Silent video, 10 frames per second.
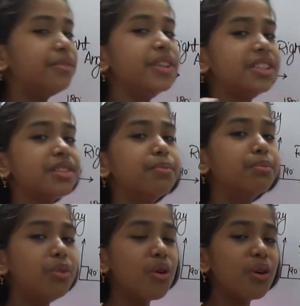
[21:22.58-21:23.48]
which is
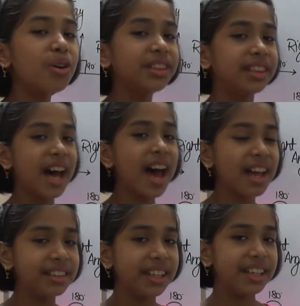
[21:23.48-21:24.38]
more
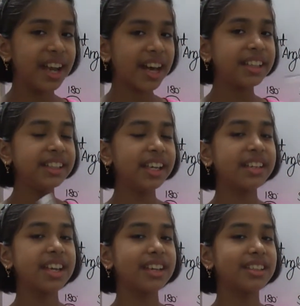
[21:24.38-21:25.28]
than the
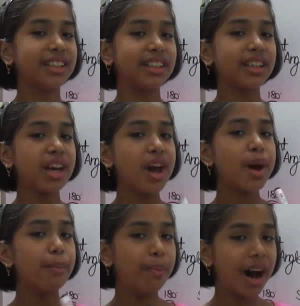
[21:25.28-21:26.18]
90 degree
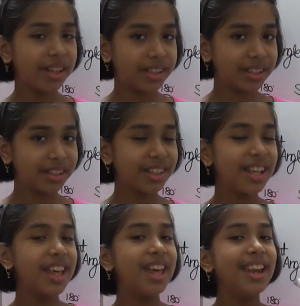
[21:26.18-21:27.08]
but
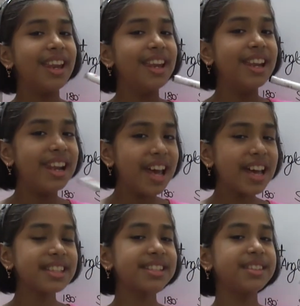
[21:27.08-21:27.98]

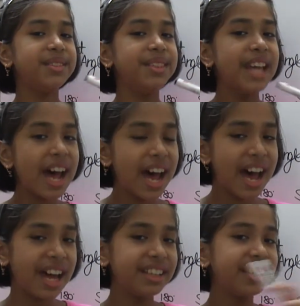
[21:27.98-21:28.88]
less
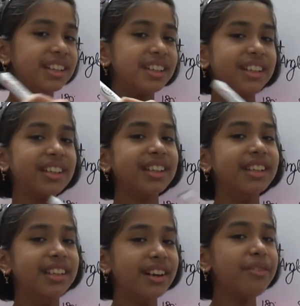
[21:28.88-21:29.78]
than
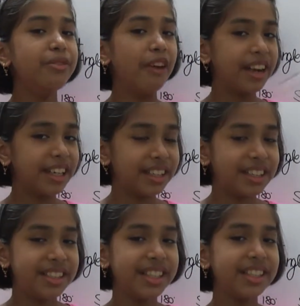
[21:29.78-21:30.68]
the
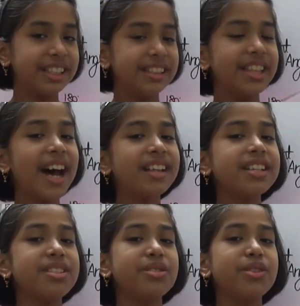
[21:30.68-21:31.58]
180 degree. That
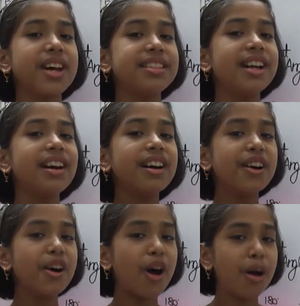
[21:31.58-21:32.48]
is known as the
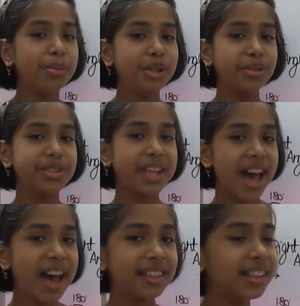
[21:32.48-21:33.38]
obtuse
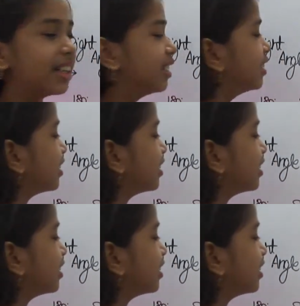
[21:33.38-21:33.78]
angle.